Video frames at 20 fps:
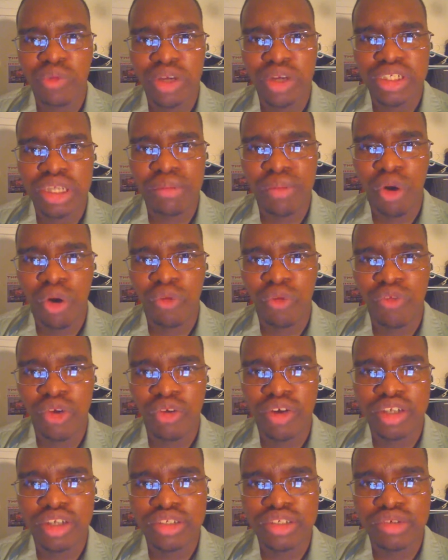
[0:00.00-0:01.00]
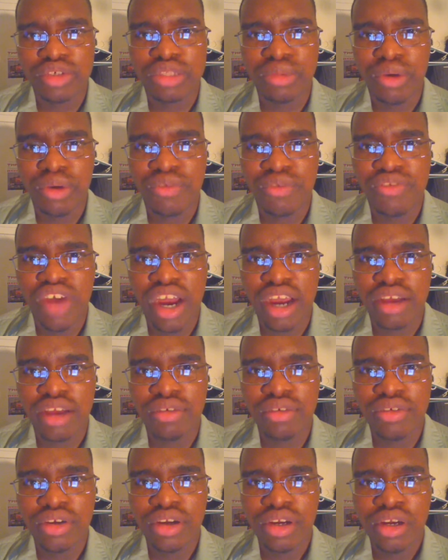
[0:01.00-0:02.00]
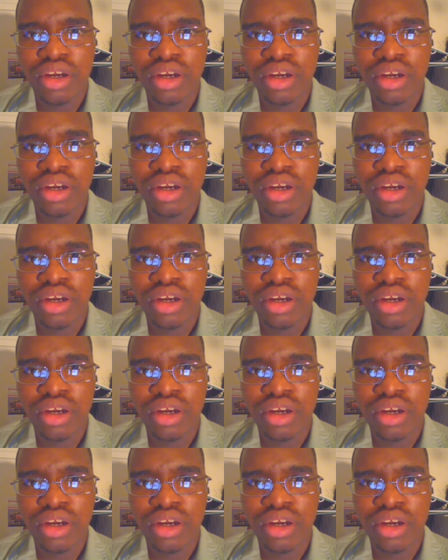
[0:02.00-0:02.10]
racing mode for Gran Turismo 5.